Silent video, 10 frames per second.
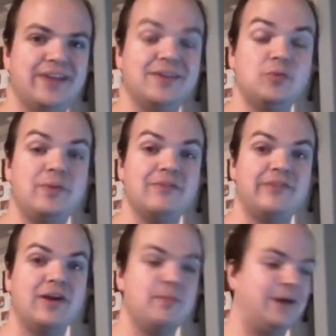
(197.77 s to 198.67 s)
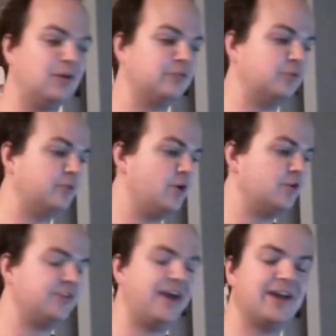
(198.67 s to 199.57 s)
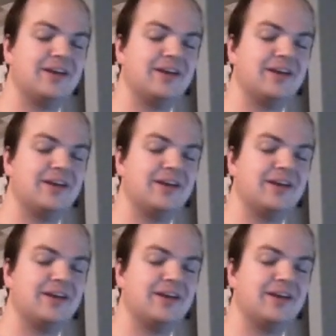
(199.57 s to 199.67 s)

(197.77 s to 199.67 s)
I think it would be a very powerful rogue deck.